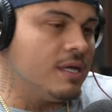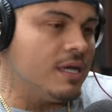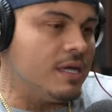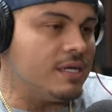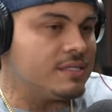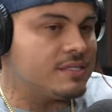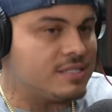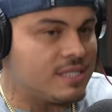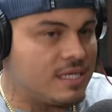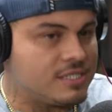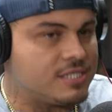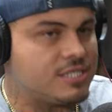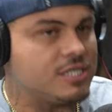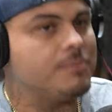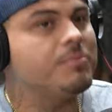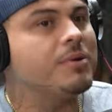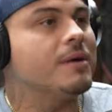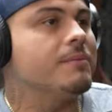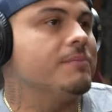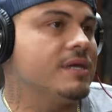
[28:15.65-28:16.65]
in a sense, she
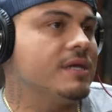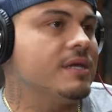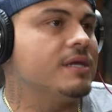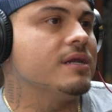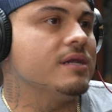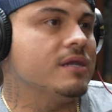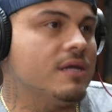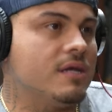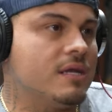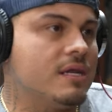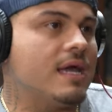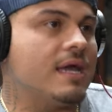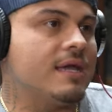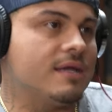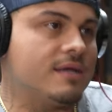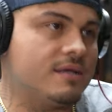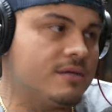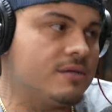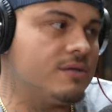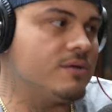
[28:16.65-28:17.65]
put me in, in like
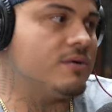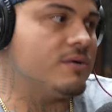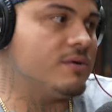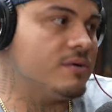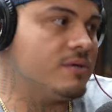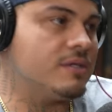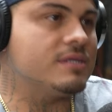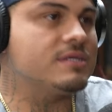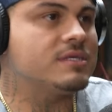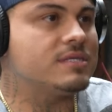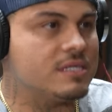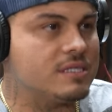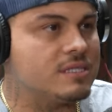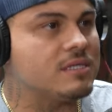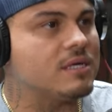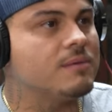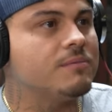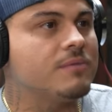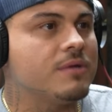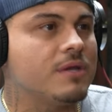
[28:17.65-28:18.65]
you know in the
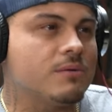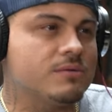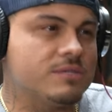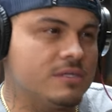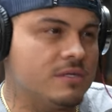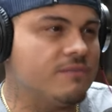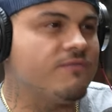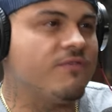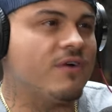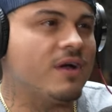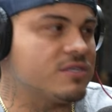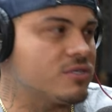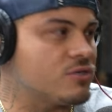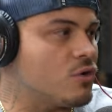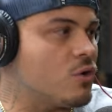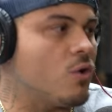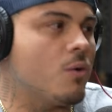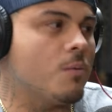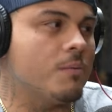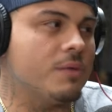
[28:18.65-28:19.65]
system. You know, I was in a foster
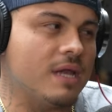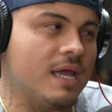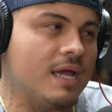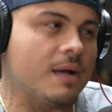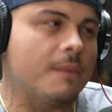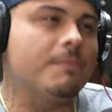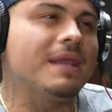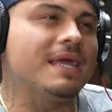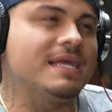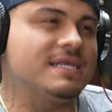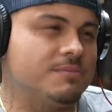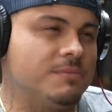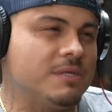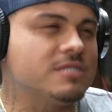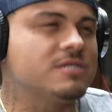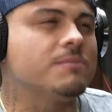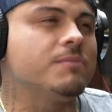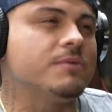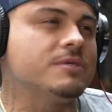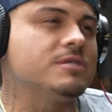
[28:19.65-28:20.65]
home in like a placement.
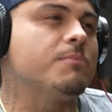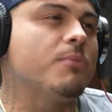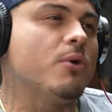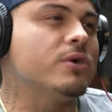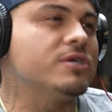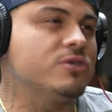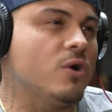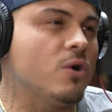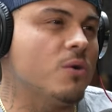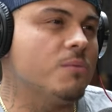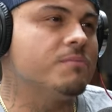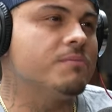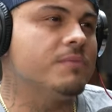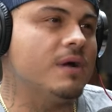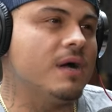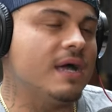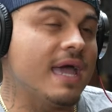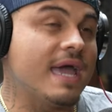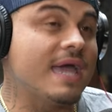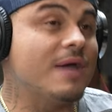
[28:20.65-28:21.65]
It's a, it's a boys' home.
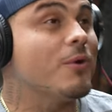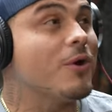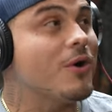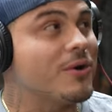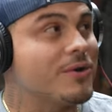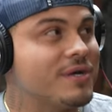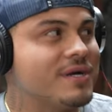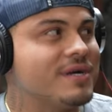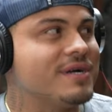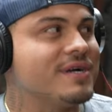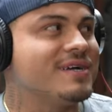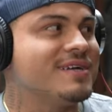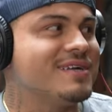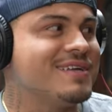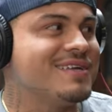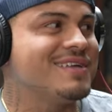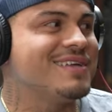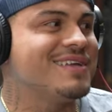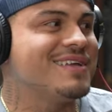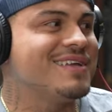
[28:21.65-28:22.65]
I uh, awol
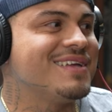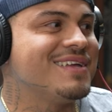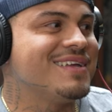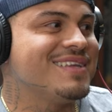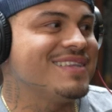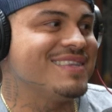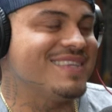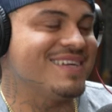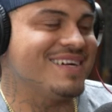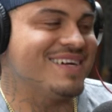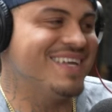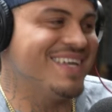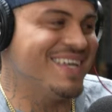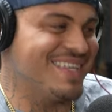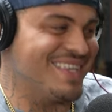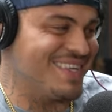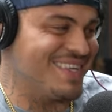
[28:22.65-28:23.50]
uh,